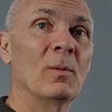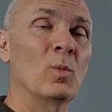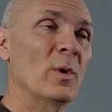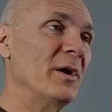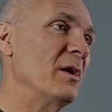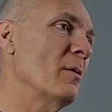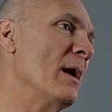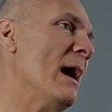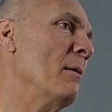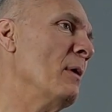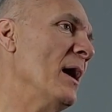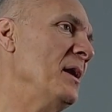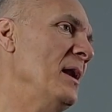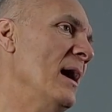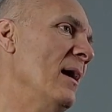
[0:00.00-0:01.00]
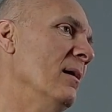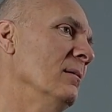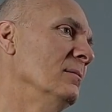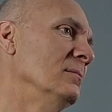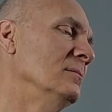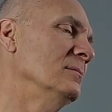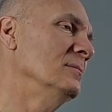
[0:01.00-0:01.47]
where you're at right now.
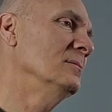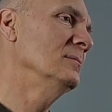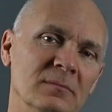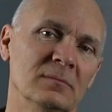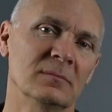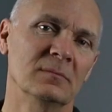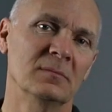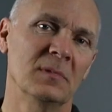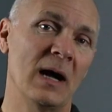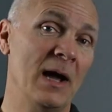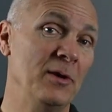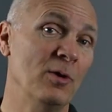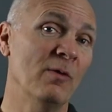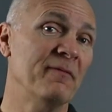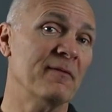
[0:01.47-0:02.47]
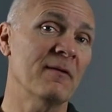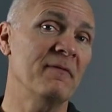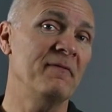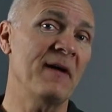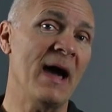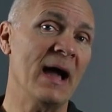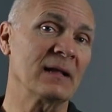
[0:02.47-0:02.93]
I know for a
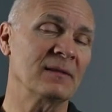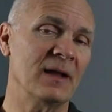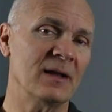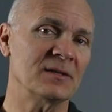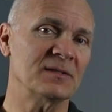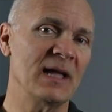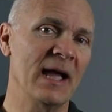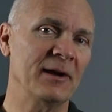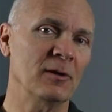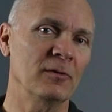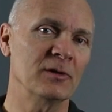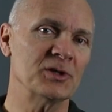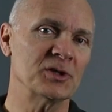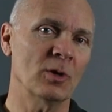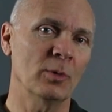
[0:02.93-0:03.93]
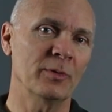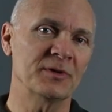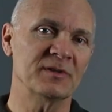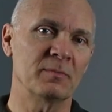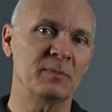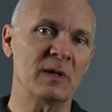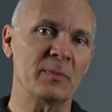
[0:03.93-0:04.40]
fact that I stand on the
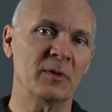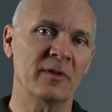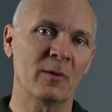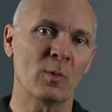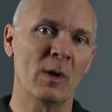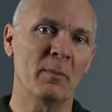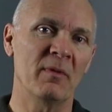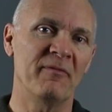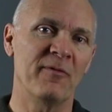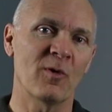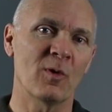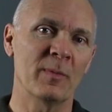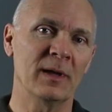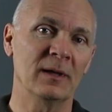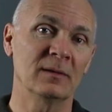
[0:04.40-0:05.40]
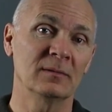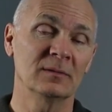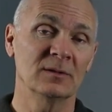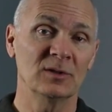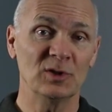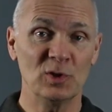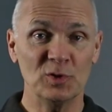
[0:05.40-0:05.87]
shoulders of people that went before me
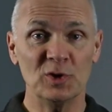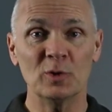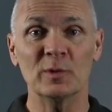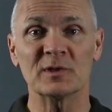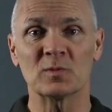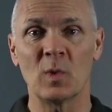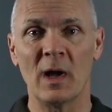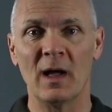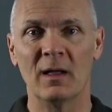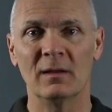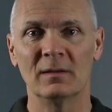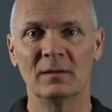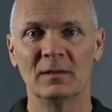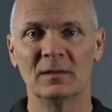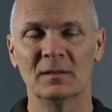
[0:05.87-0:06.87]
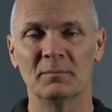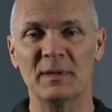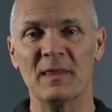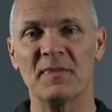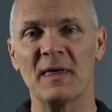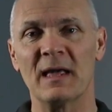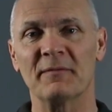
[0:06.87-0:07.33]
you do as well.
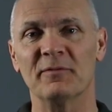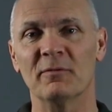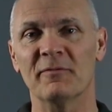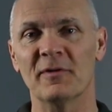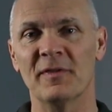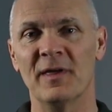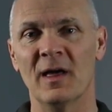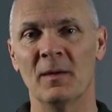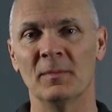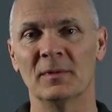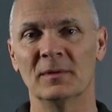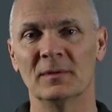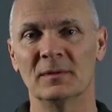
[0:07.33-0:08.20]
Be thankful for them.